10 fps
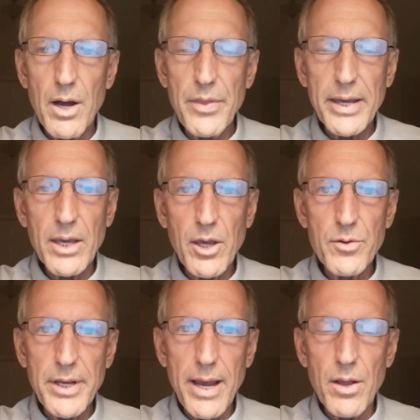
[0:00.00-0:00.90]
They can go
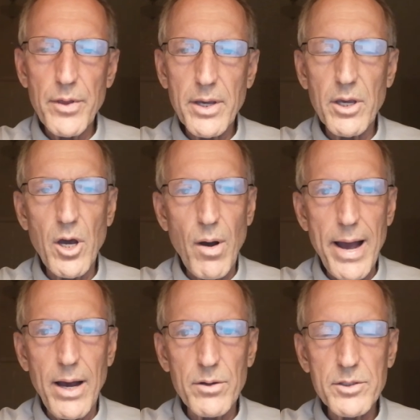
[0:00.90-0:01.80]
down, they can go
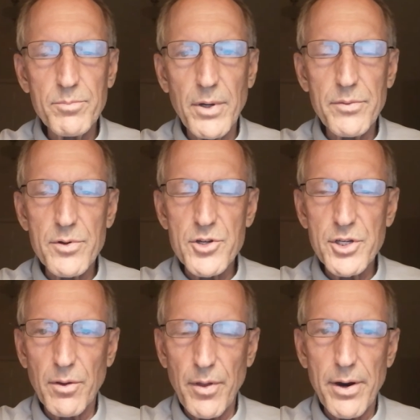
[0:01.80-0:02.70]
out, but they're
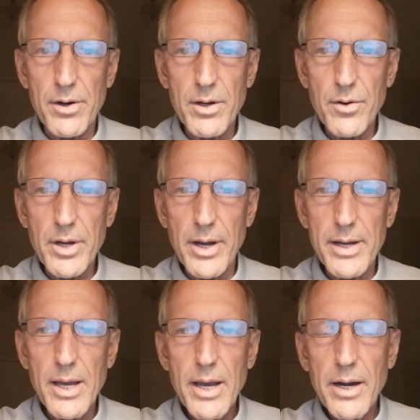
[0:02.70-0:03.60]
still there,
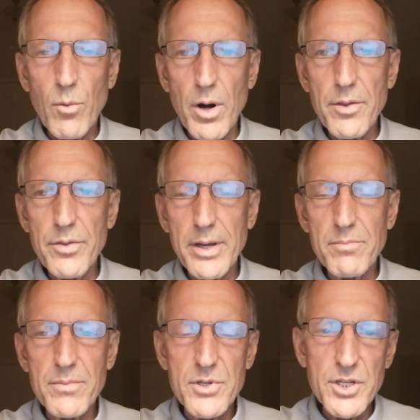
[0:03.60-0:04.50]
okay? Now, whether
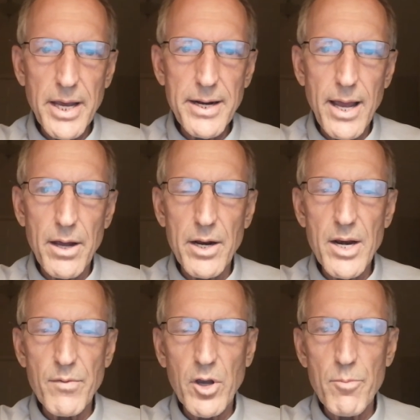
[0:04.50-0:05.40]
they stay down and
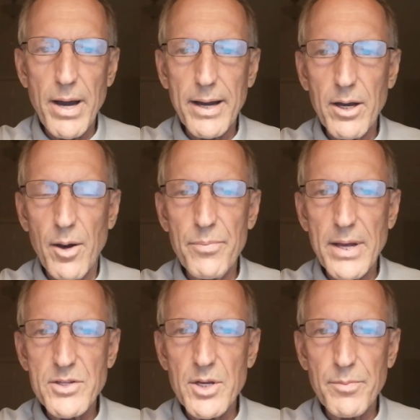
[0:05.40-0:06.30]
never go back up,
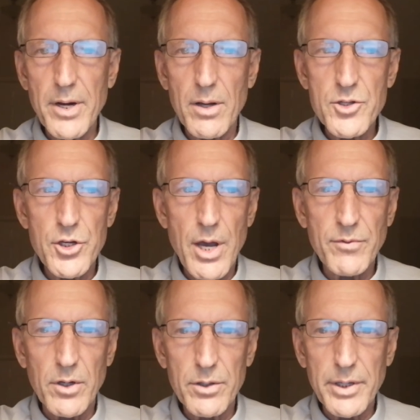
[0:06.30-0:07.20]
that's something else you have
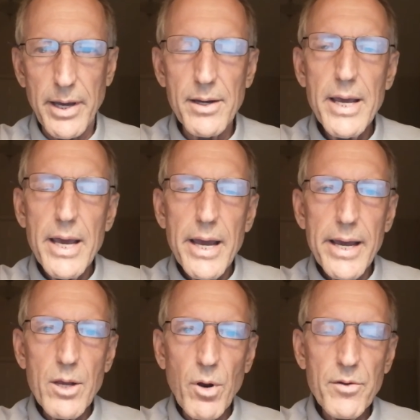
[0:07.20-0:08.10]
to look at.
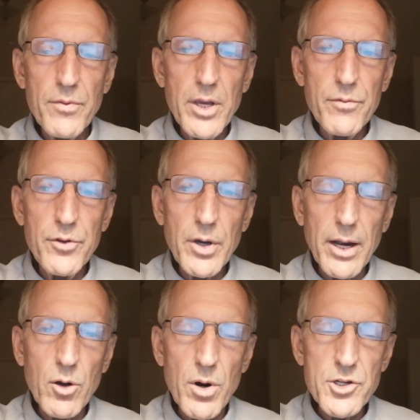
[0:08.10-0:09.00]
Anyway, if you
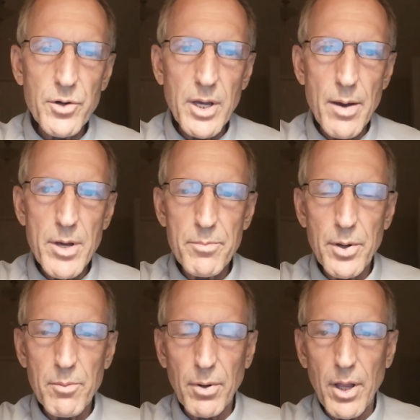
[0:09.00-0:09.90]
got a question or comment,
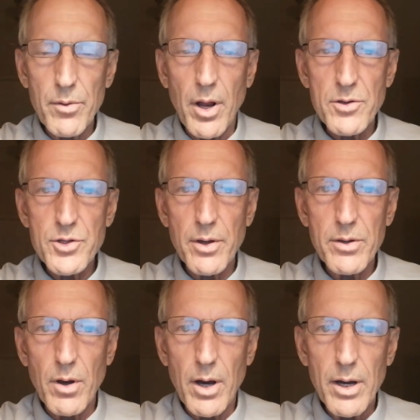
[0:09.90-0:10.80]
put it below, and
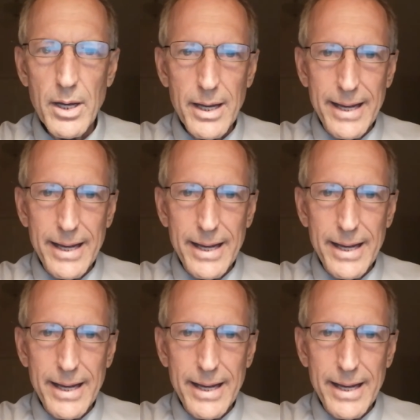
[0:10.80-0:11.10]
also,